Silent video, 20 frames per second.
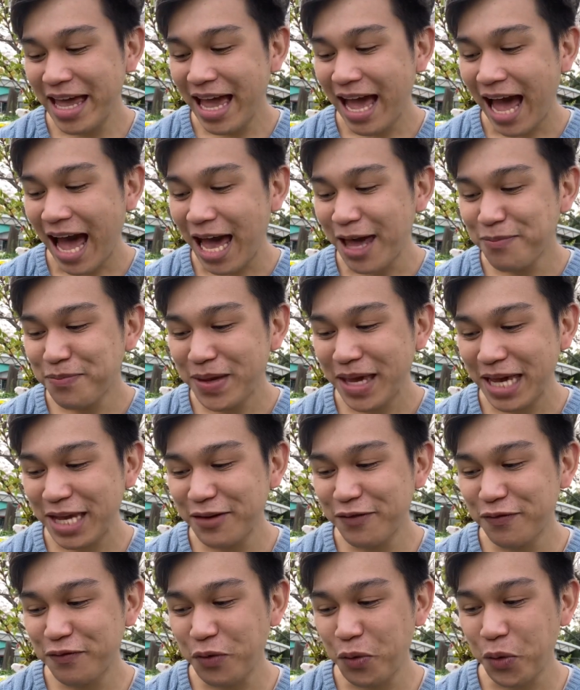I paid
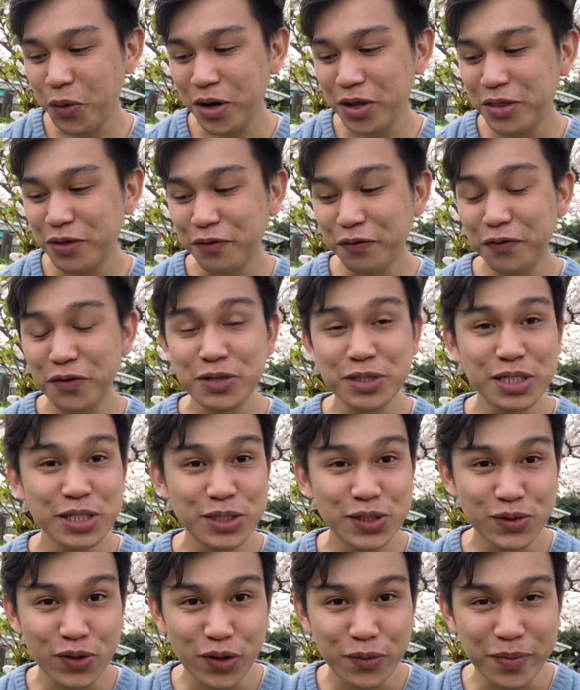for the first
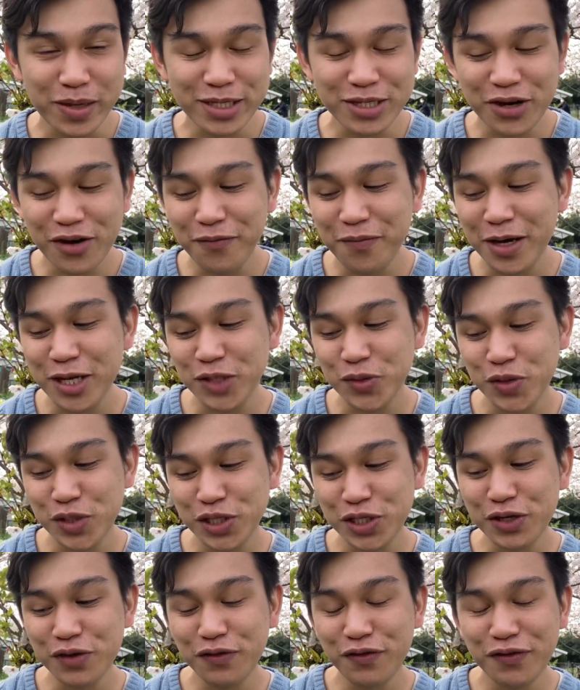installment of my
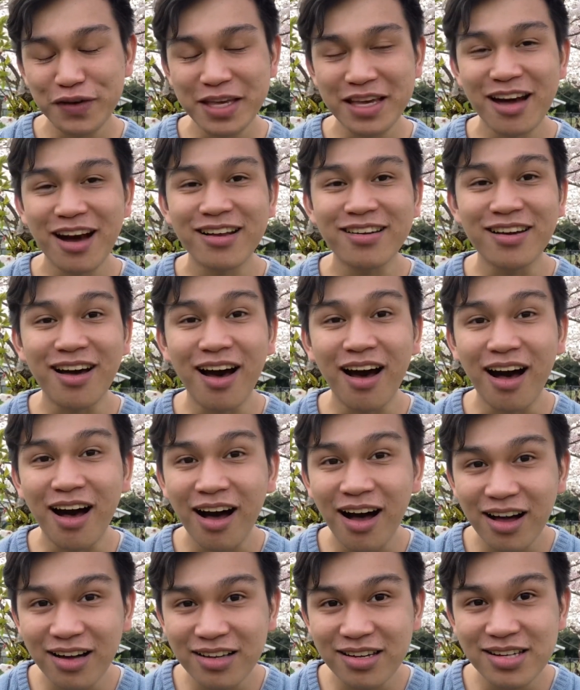tuition fee on
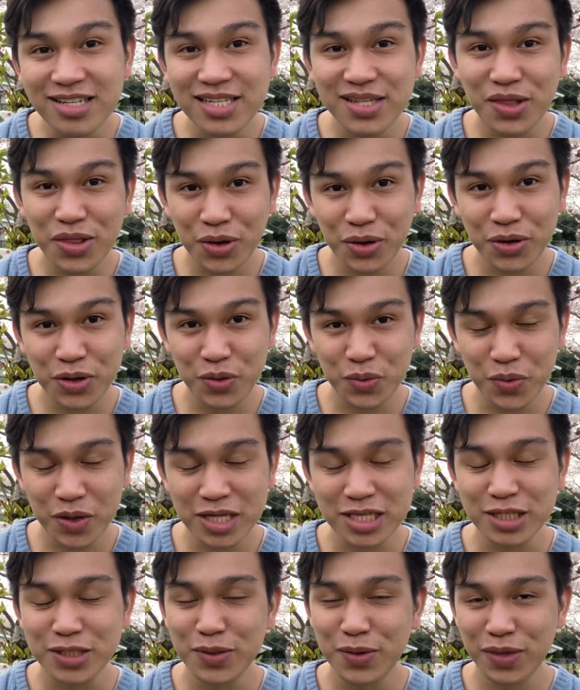August
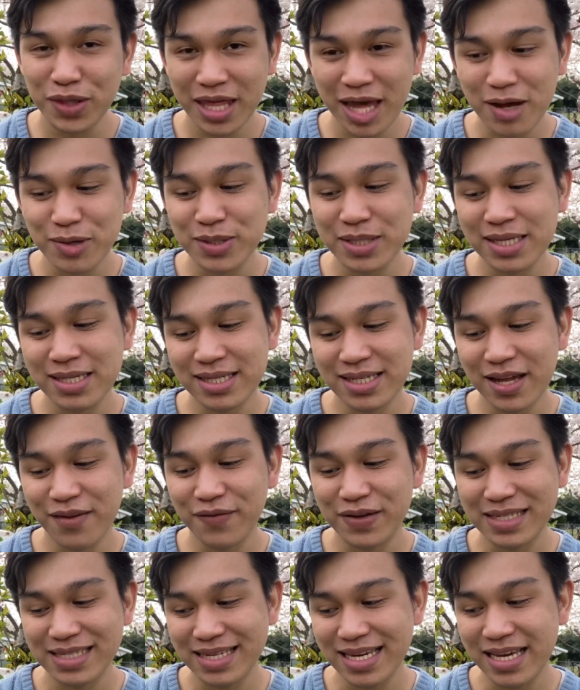31,
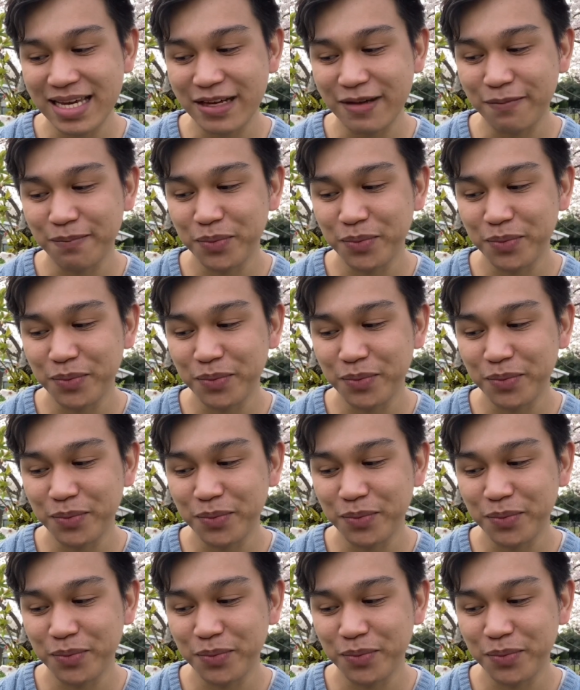2017.